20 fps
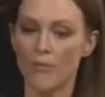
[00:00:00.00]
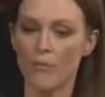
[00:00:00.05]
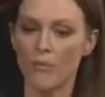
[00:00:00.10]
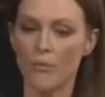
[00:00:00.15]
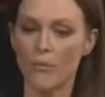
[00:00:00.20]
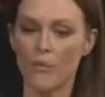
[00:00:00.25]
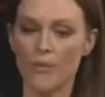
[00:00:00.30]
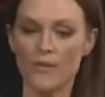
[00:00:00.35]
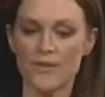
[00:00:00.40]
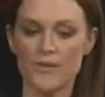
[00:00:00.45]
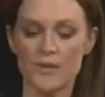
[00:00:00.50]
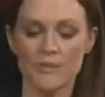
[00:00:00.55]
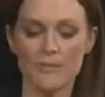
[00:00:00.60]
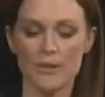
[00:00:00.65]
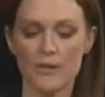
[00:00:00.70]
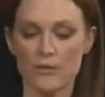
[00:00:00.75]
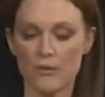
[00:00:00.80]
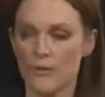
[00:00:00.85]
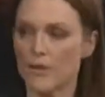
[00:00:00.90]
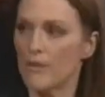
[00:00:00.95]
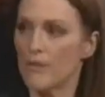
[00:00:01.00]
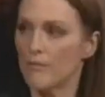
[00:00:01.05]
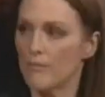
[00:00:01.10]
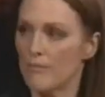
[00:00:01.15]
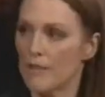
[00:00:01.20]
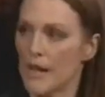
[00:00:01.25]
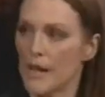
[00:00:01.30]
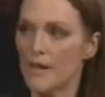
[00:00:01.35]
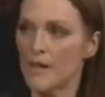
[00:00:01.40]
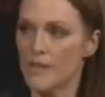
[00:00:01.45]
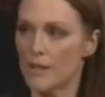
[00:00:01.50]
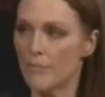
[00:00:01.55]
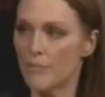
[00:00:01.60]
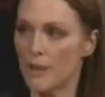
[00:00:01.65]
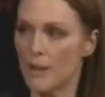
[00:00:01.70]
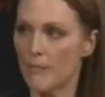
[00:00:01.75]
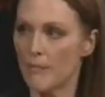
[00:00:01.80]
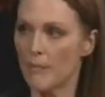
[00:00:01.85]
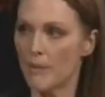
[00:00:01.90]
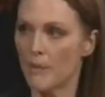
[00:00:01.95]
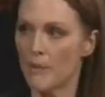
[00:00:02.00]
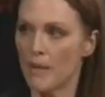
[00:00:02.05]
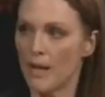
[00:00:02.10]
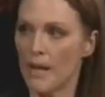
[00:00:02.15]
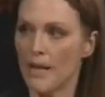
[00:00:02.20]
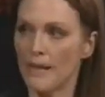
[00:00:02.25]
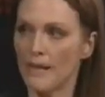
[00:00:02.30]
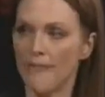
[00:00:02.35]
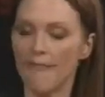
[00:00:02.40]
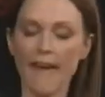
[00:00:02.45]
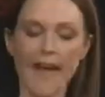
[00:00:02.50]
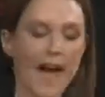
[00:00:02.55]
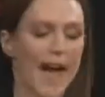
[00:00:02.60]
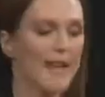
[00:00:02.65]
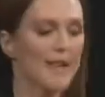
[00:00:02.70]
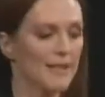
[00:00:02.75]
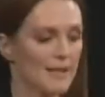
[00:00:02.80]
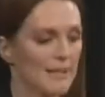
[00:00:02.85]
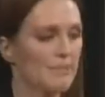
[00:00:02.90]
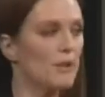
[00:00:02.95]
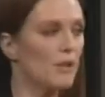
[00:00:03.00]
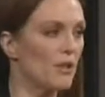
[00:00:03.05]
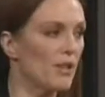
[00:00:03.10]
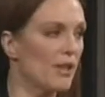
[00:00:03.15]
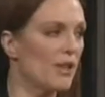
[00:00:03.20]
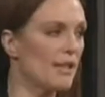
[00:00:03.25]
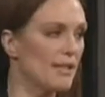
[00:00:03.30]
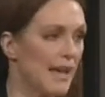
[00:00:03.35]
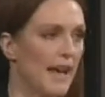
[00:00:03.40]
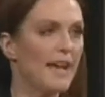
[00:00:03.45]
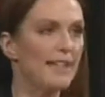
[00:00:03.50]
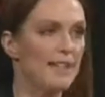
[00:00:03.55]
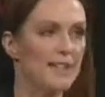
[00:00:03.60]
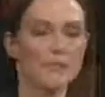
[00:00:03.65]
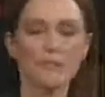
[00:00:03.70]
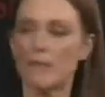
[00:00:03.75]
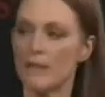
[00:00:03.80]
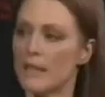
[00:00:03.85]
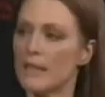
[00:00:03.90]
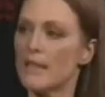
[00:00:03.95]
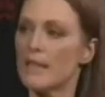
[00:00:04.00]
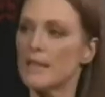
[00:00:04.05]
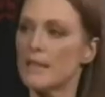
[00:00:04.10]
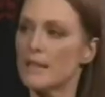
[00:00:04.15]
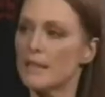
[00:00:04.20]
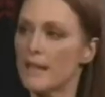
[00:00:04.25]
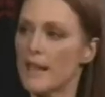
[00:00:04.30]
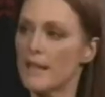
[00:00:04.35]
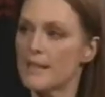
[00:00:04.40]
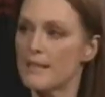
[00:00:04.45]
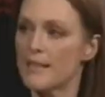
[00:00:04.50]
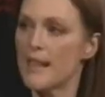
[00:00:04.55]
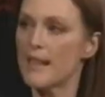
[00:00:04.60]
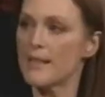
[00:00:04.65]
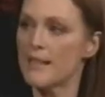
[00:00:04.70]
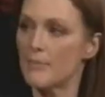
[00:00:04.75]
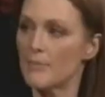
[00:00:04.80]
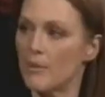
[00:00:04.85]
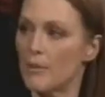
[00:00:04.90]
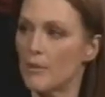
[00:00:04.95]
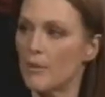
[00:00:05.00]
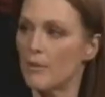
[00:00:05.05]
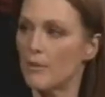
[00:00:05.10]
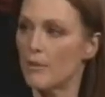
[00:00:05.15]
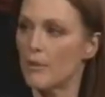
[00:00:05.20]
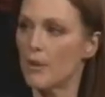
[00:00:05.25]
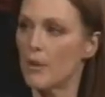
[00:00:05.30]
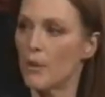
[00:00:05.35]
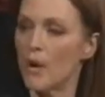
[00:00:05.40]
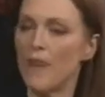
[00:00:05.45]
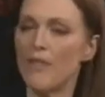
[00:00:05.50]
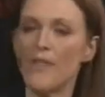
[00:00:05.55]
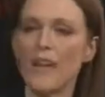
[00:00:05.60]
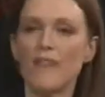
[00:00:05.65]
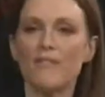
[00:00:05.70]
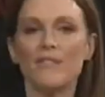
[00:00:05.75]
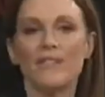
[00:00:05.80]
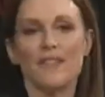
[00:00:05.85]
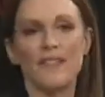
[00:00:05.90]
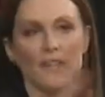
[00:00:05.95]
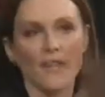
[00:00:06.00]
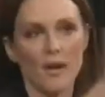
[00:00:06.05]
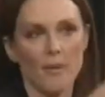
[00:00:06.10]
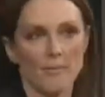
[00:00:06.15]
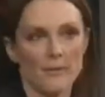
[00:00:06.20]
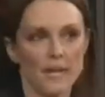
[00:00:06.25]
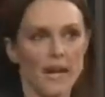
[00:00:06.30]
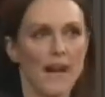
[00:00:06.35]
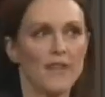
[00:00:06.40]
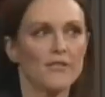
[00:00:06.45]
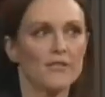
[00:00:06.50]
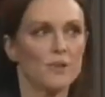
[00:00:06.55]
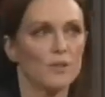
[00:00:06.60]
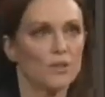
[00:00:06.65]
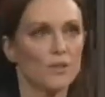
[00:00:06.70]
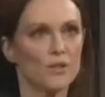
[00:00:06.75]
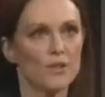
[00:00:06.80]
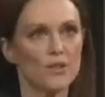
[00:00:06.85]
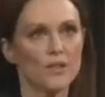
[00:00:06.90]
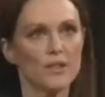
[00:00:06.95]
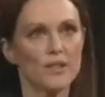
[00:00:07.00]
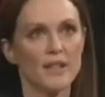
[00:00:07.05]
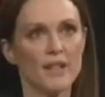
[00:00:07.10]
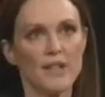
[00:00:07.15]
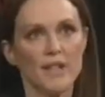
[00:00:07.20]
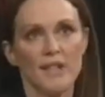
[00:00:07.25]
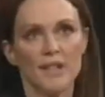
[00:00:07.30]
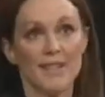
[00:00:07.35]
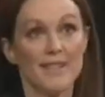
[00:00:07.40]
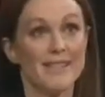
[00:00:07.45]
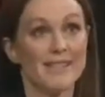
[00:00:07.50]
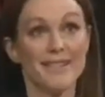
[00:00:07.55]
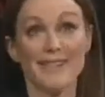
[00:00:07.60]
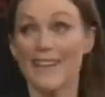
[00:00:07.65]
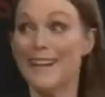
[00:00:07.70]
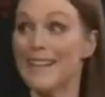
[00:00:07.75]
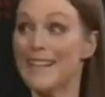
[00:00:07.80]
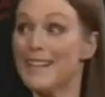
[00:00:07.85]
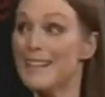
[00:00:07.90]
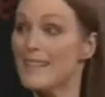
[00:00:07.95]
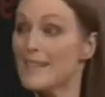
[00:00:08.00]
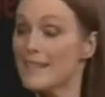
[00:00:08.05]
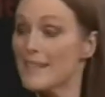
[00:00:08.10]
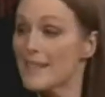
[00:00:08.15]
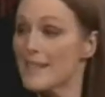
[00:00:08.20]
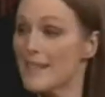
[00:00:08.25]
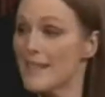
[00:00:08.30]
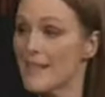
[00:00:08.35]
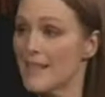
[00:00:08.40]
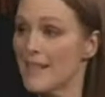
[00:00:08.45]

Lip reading: with some interesting, talented people, and that experience has to be it. That's got to be, and everything that comes afterwards is nice,